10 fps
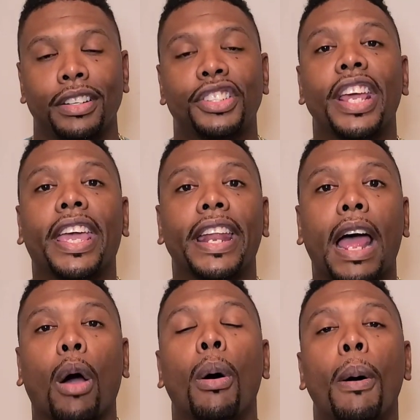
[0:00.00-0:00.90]
Check it
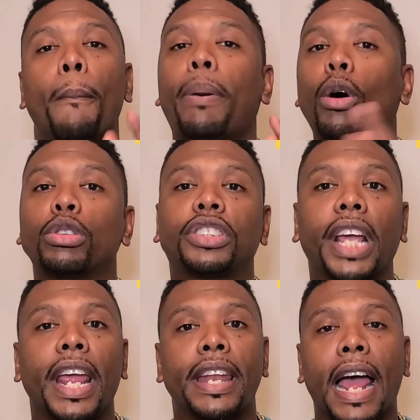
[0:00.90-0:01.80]
out.
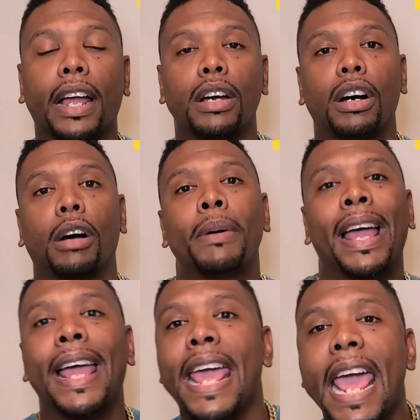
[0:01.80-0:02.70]
Pulsechain.com,
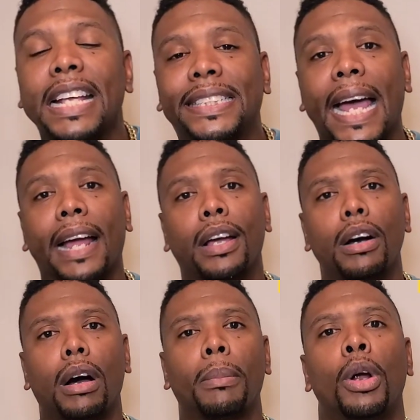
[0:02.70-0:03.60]

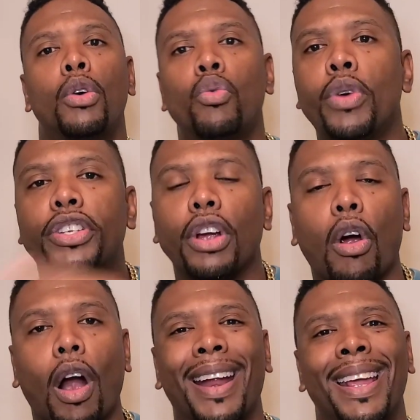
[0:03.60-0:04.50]
Hex.com, Richard
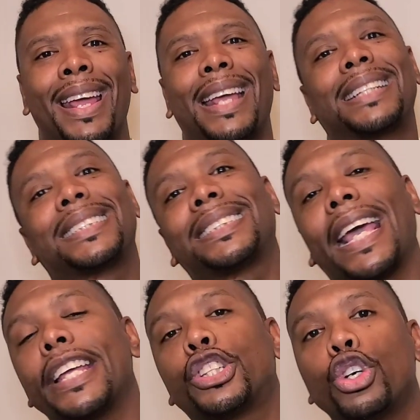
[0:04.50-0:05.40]
Hart, and
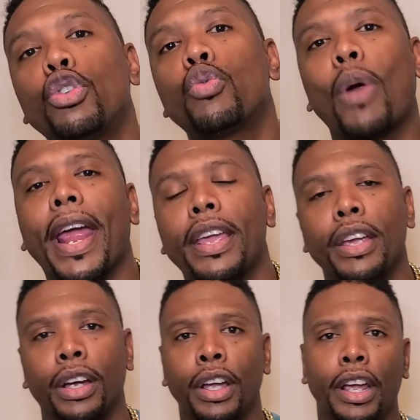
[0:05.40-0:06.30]
stay tuned right
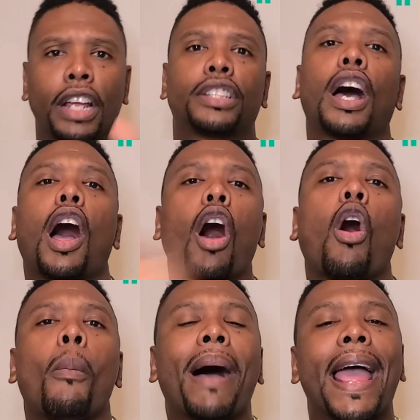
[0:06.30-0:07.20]
here. And to
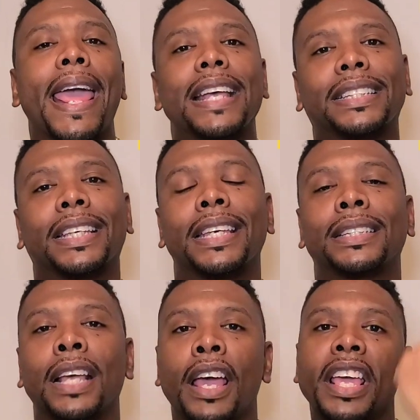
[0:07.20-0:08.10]
all my
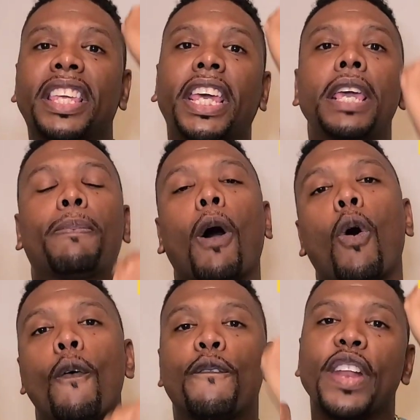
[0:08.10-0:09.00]
Hexicans, keep
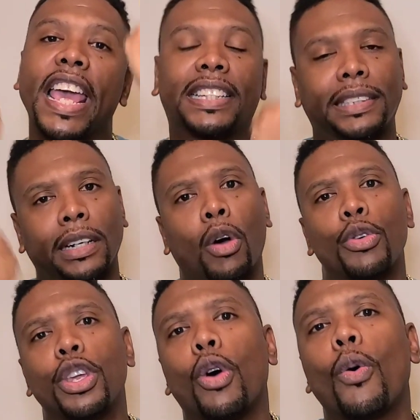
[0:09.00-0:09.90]
on flexing
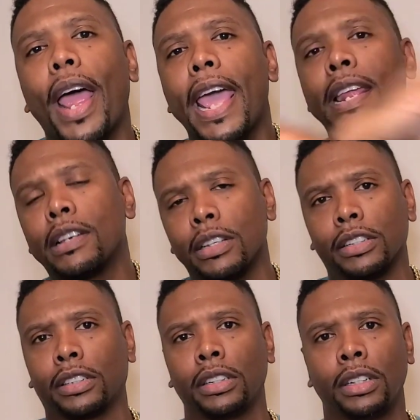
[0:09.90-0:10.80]
on your
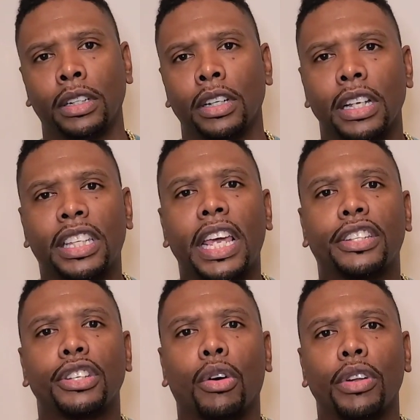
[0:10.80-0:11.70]
haters.
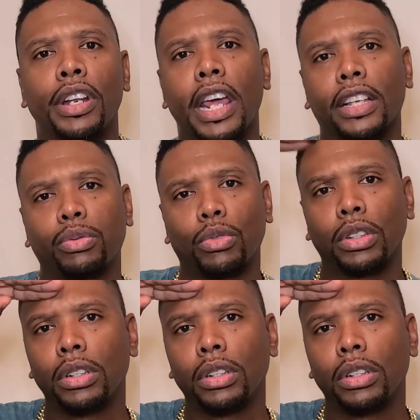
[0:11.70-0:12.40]
Catch you on the next one.